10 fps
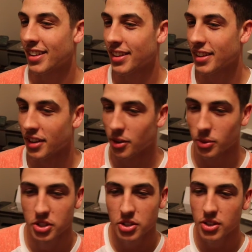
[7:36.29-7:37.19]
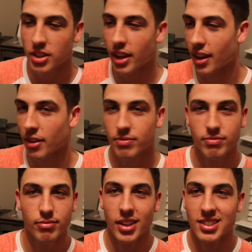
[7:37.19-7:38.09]
you know, what'd you do today?
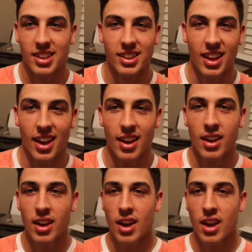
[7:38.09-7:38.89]
Things like that.